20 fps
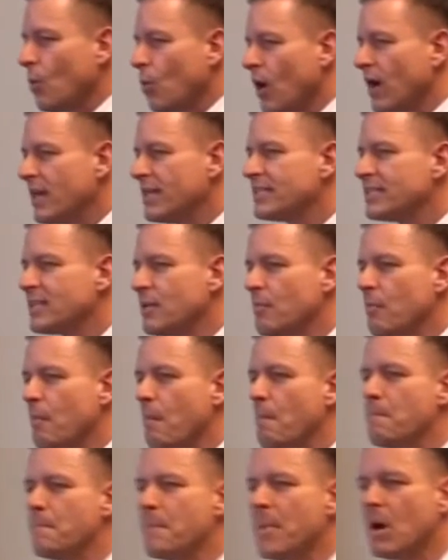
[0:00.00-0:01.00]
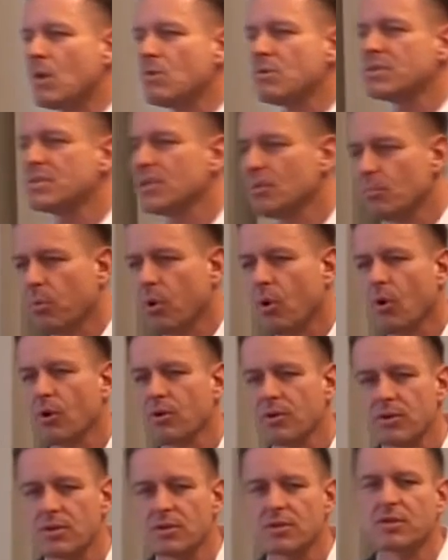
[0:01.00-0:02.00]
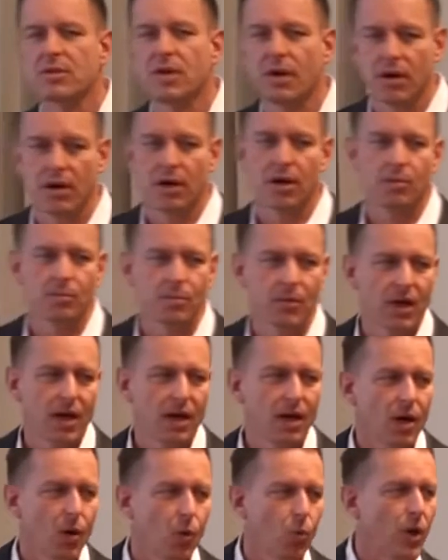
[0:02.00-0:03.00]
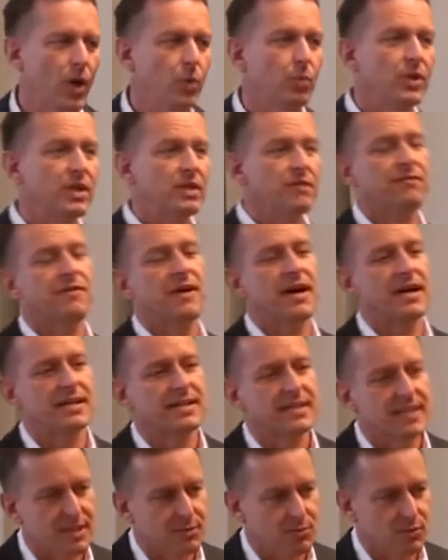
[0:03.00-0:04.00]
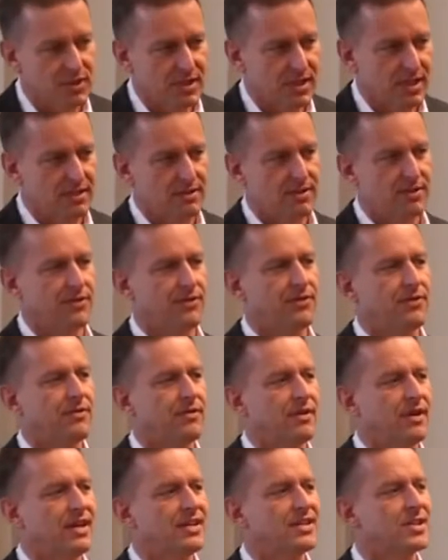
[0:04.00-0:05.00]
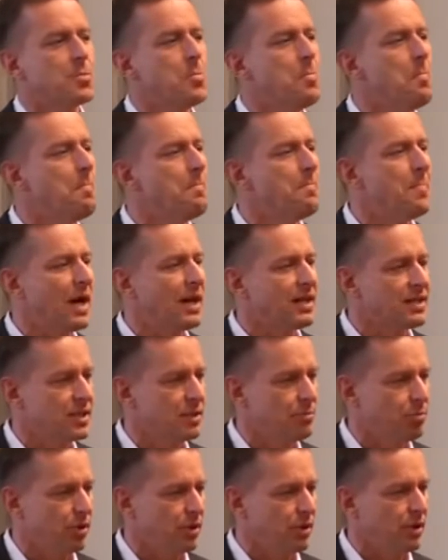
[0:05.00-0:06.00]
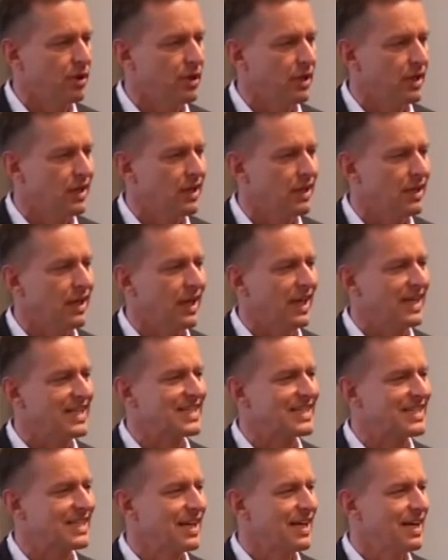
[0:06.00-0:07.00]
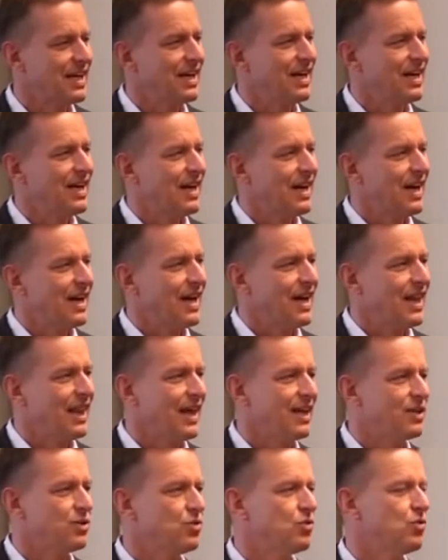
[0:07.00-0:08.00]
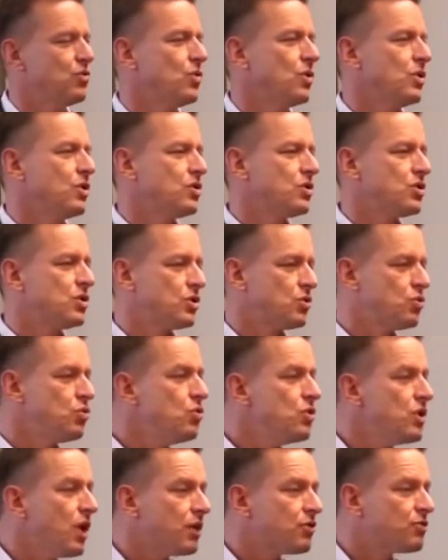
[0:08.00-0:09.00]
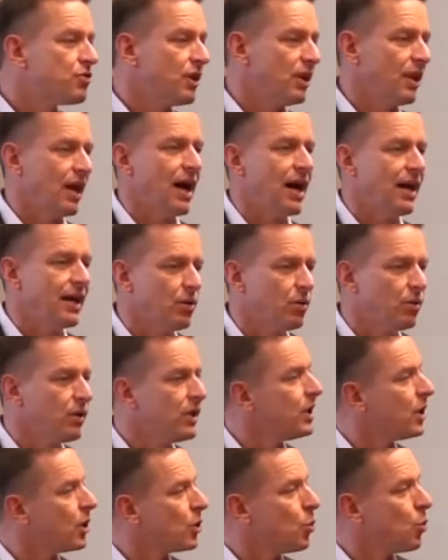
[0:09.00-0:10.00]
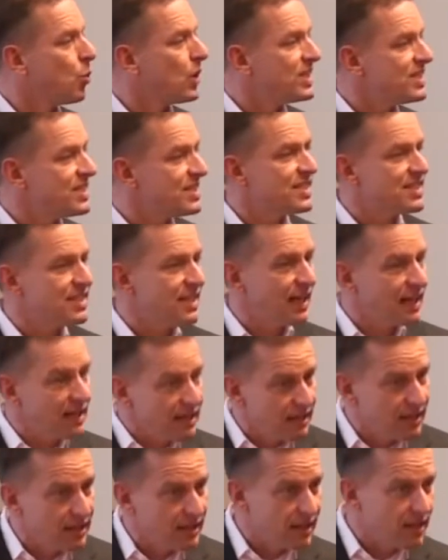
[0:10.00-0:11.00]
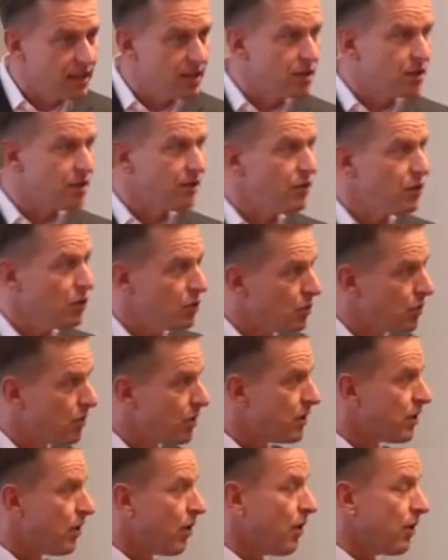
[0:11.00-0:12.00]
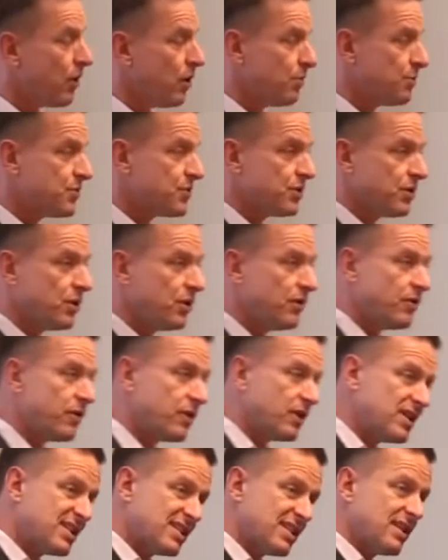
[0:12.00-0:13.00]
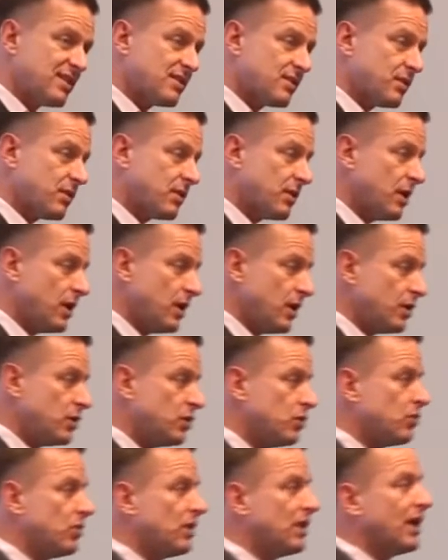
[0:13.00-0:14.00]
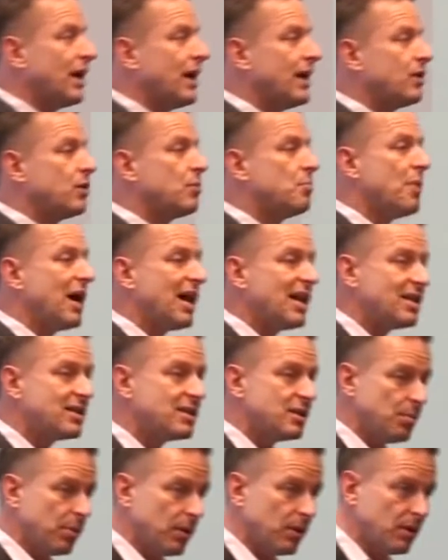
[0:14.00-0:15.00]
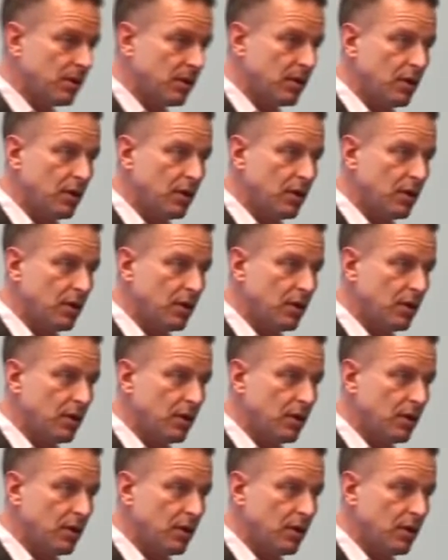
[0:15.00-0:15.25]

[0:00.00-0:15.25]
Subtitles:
what is the most important term when we define assessment centers? It's multiple. It's that you do not rely only on one single interviewer or observer or assessor. You rely on multiple.